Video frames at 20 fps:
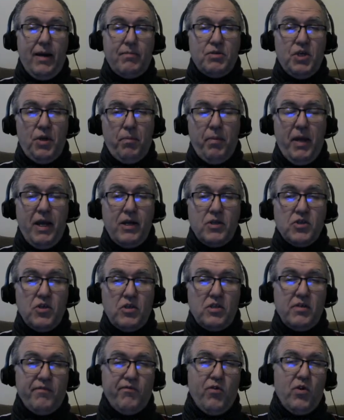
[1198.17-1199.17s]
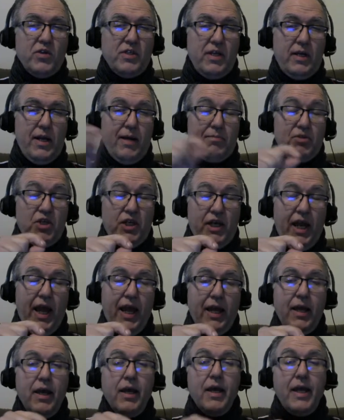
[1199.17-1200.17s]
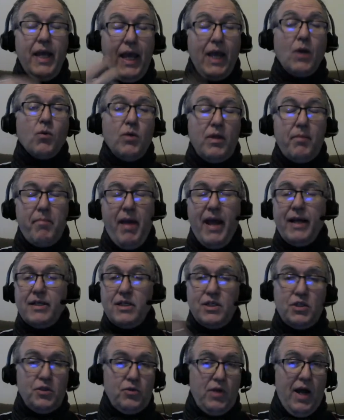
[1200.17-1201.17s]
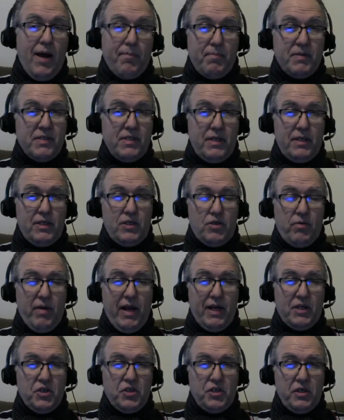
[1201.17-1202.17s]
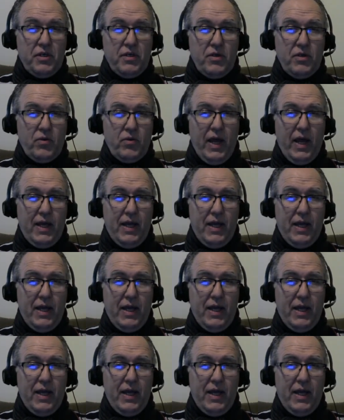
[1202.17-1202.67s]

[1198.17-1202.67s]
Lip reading: then object B exerts a force on object A equal in magnitude, opposite in direction.